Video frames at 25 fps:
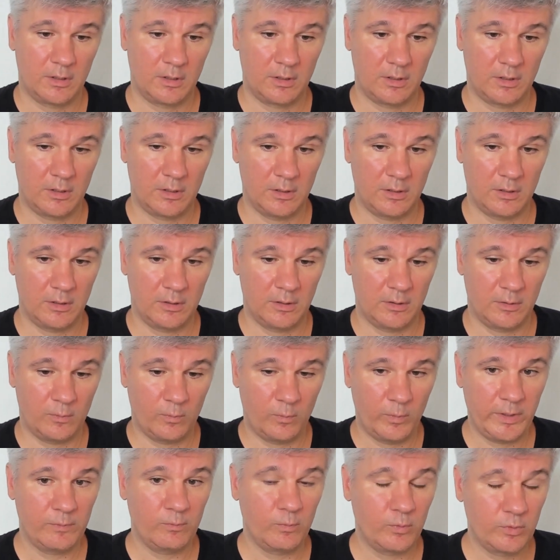
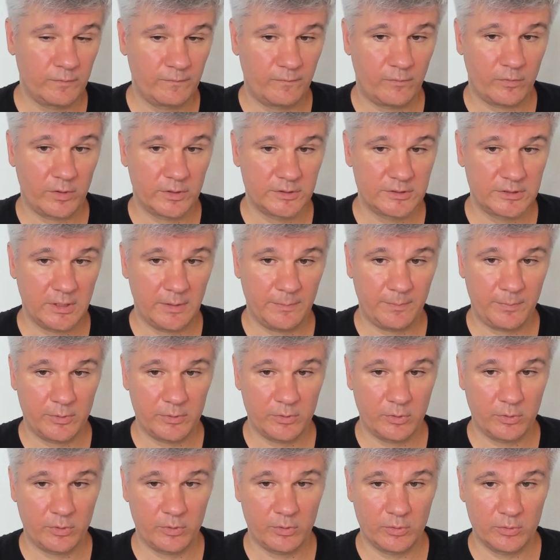When would, for example,
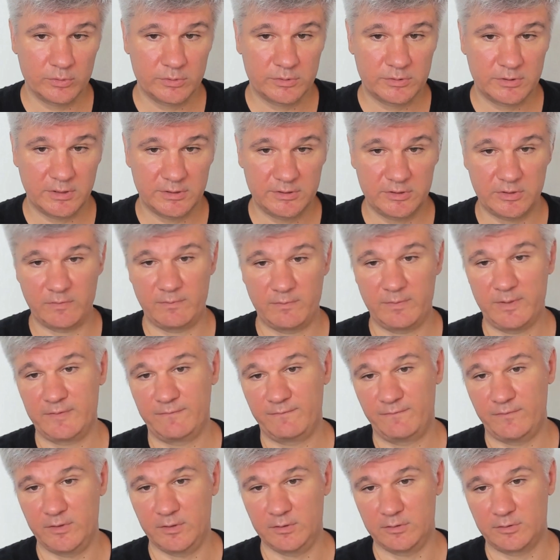you use a servlet
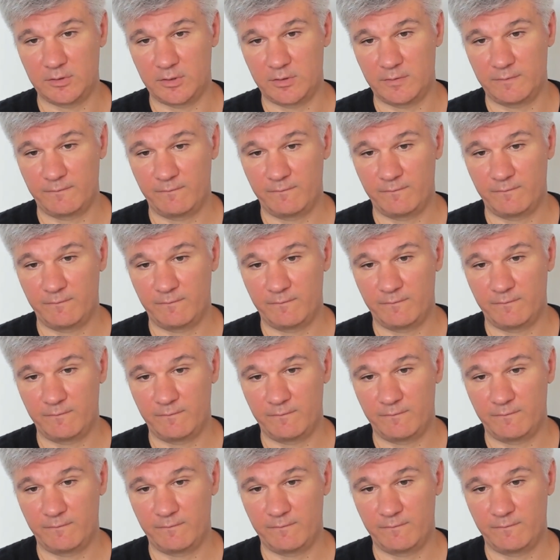filter?